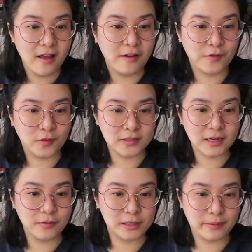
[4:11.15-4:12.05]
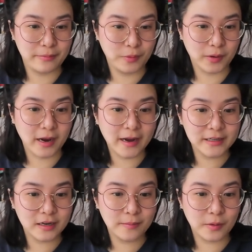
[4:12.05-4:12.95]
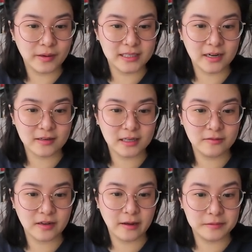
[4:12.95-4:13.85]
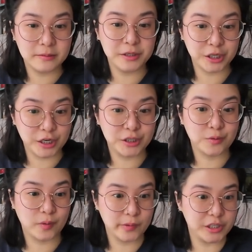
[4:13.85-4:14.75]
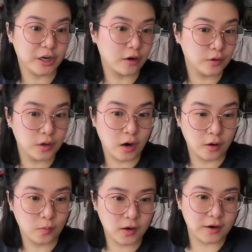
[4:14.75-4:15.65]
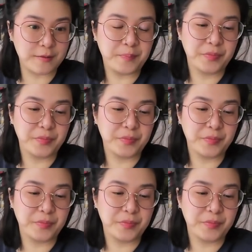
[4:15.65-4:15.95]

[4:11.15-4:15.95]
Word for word: Of course, I wish people were kinder, but we set ourselves up to be judged when we share our, our work.